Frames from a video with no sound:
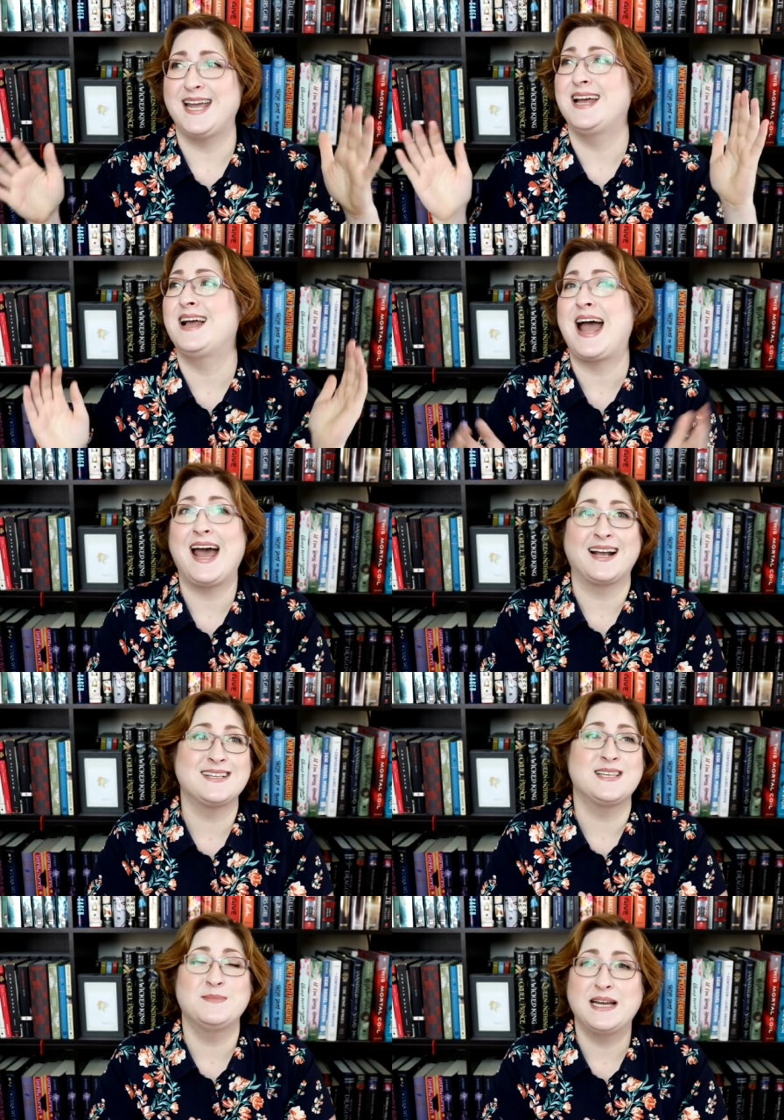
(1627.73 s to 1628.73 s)
Heck,
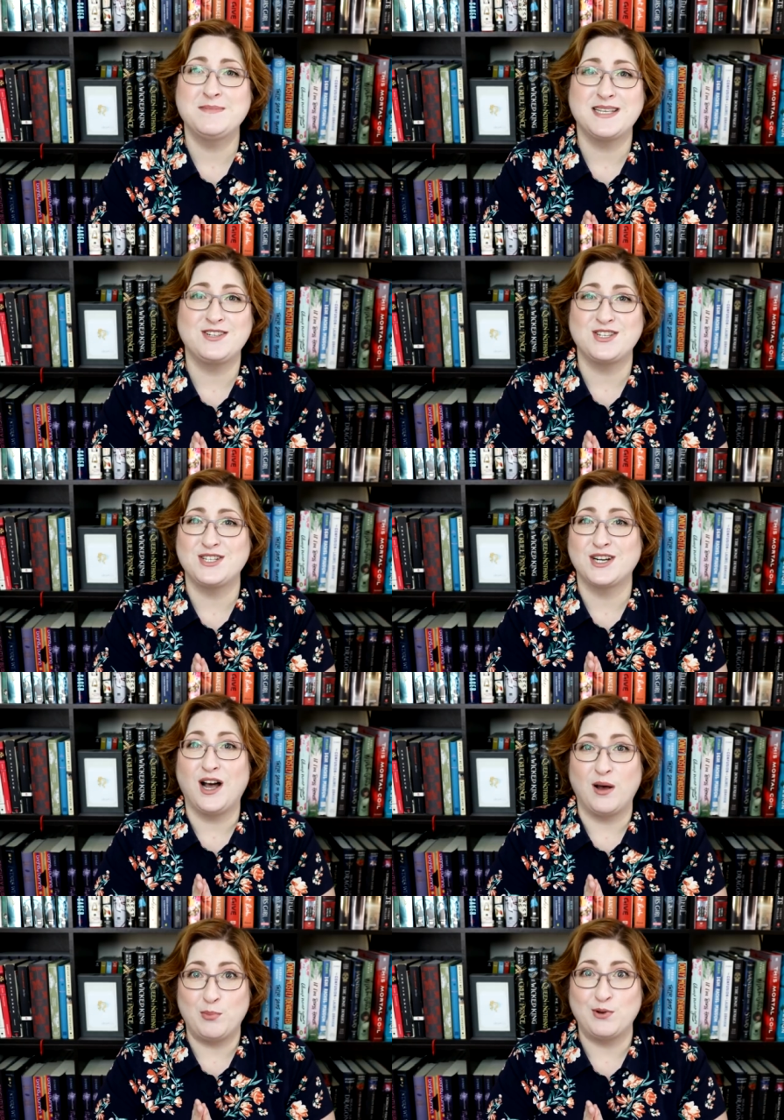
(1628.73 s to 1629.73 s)
sometimes it's just a
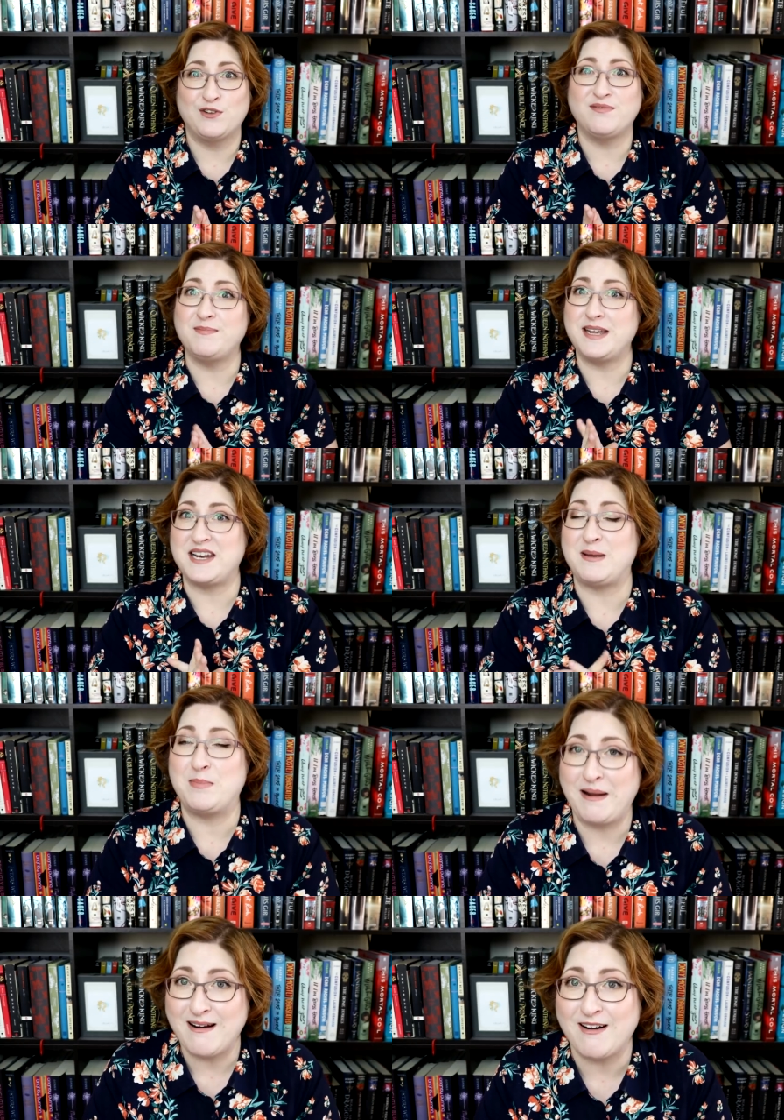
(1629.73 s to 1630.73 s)
couple of meaty
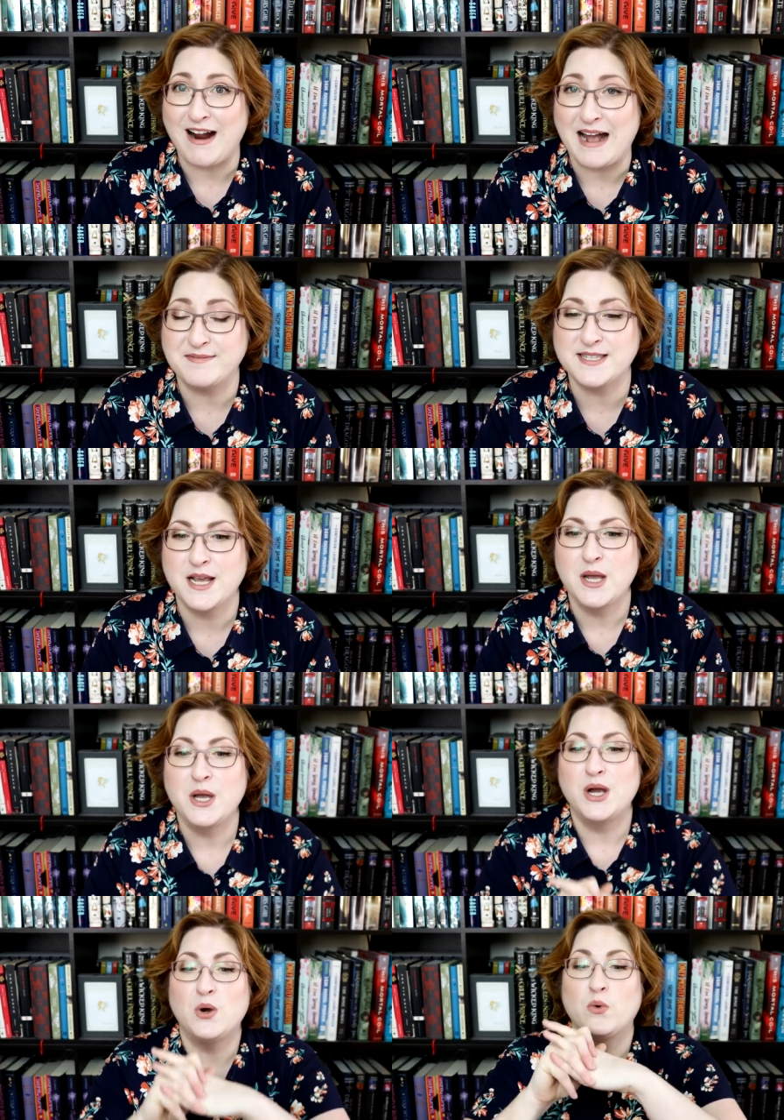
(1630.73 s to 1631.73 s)
paragraphs
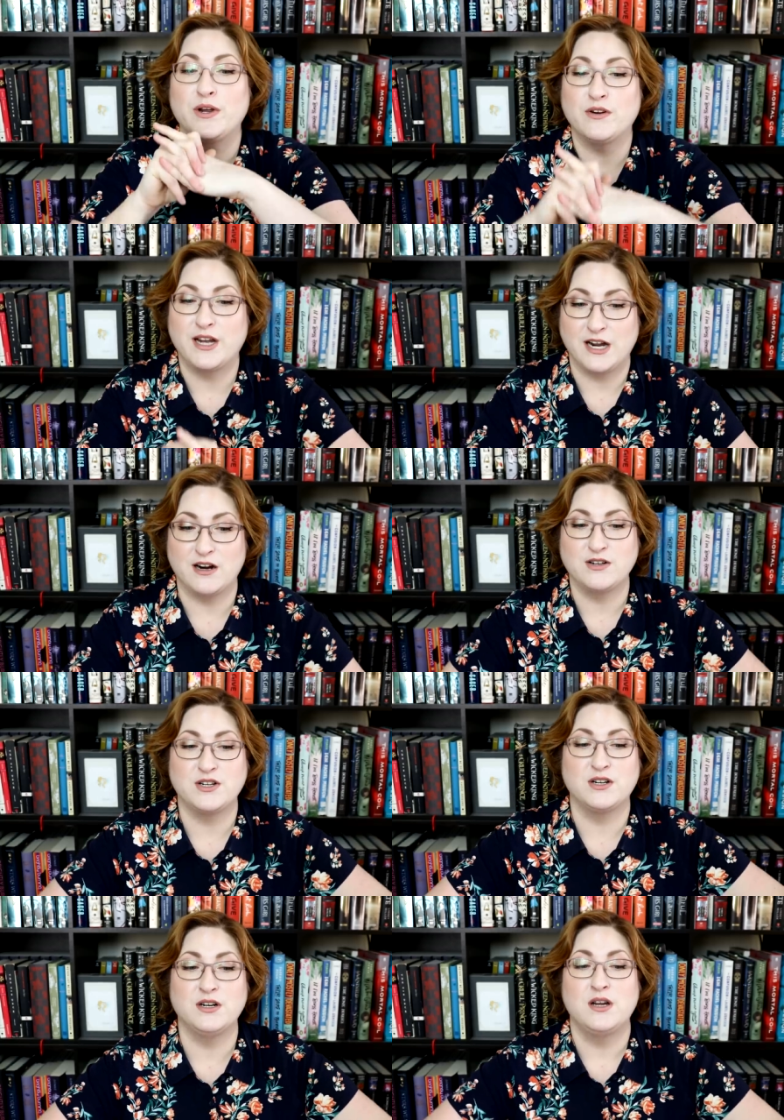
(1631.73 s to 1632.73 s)
where your
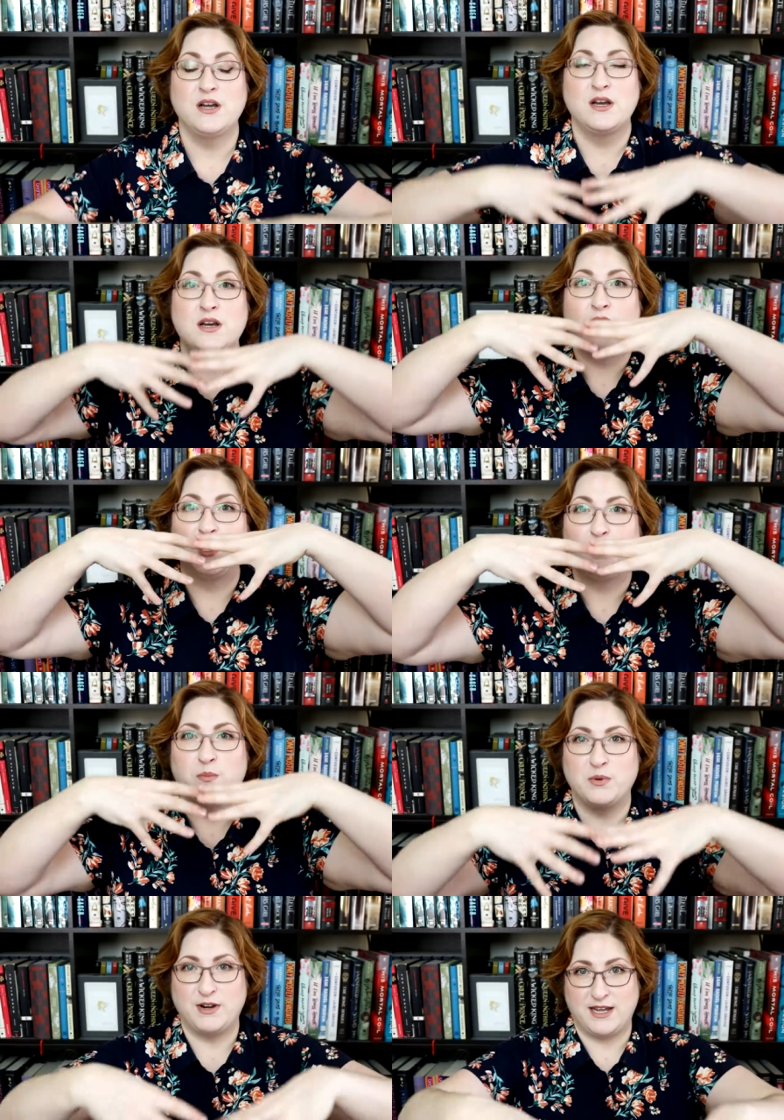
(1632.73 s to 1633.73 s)
character
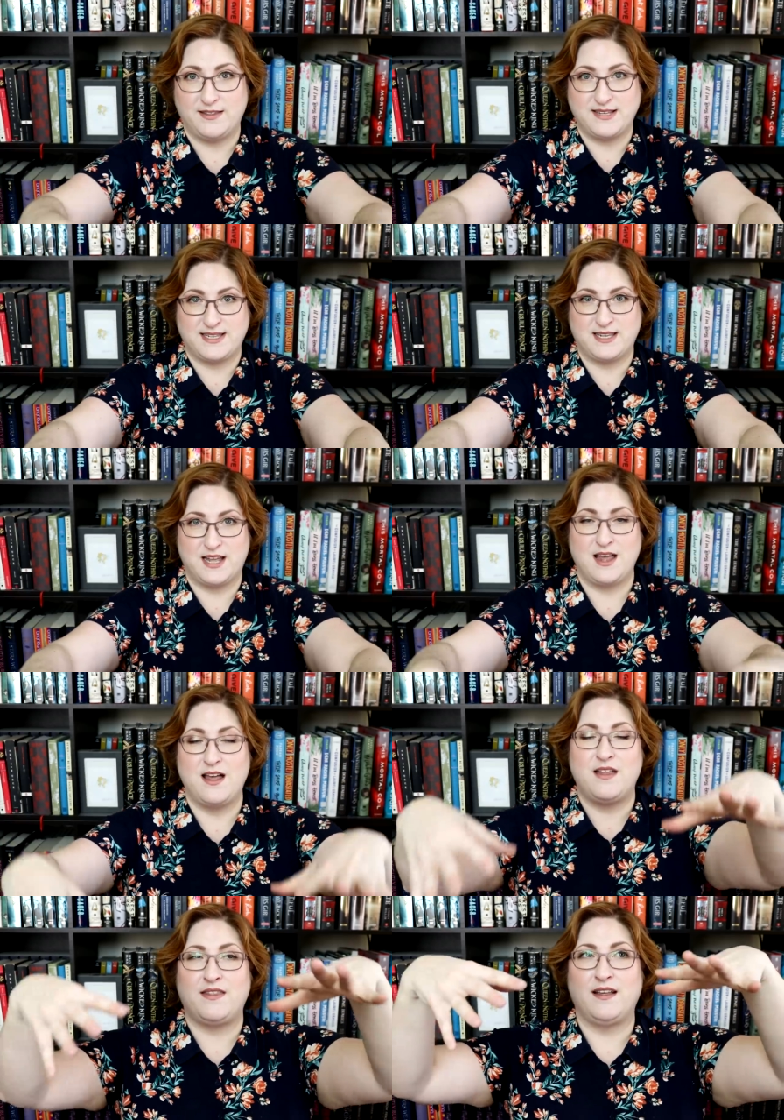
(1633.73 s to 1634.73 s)
breathes
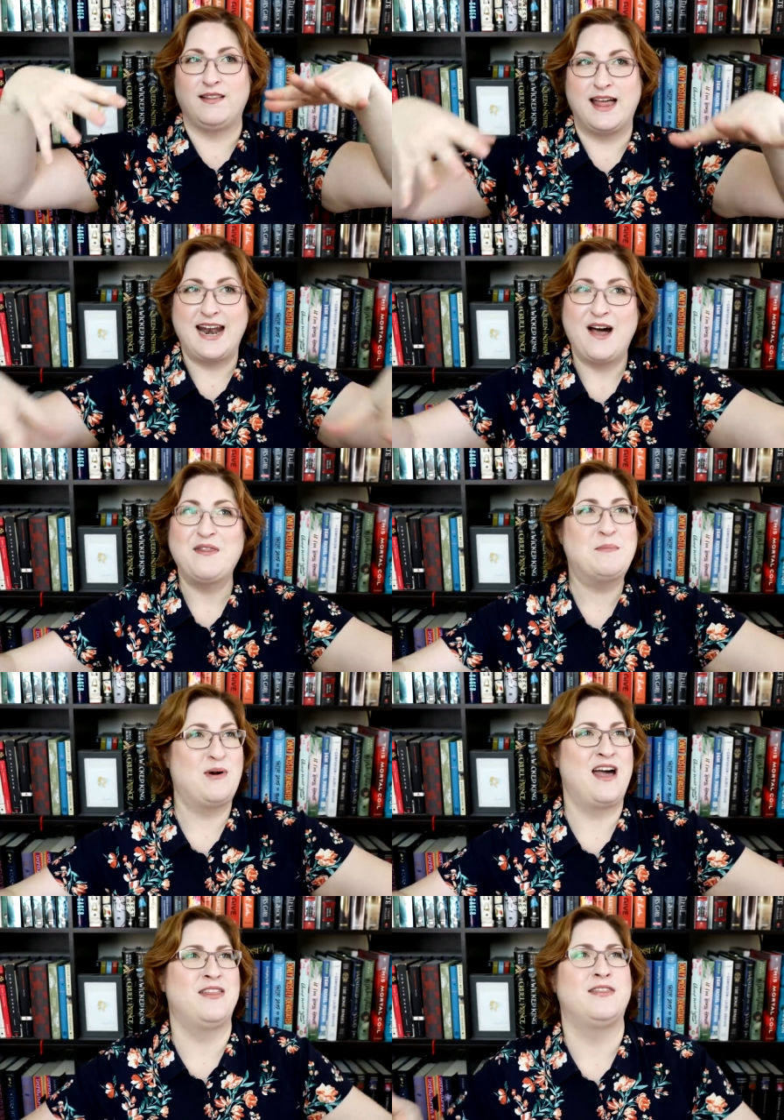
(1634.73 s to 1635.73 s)
they let out the
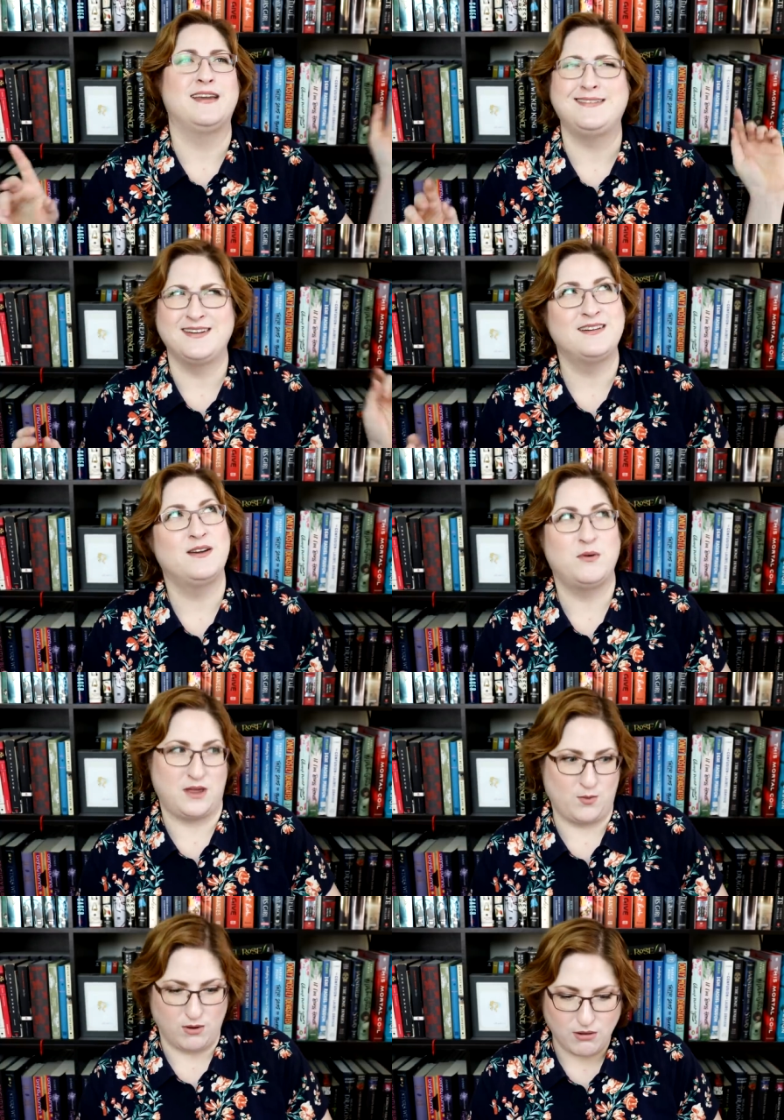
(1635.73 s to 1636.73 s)
breath they didn't know
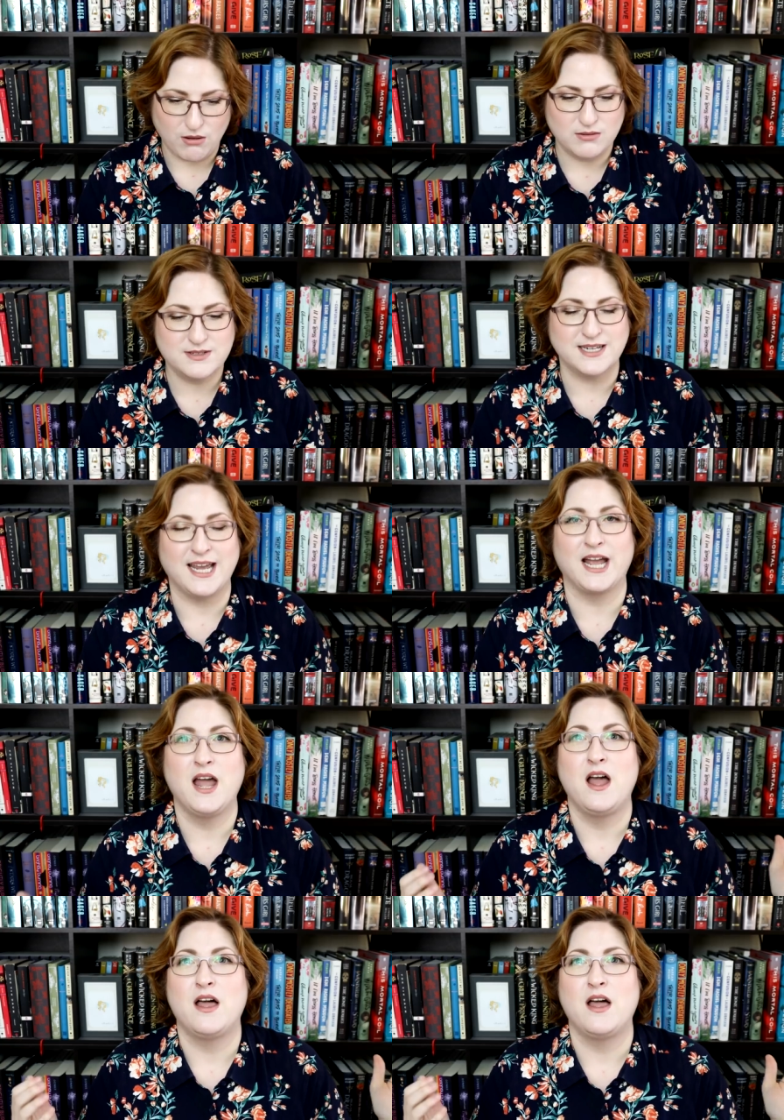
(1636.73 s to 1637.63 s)
they were holding.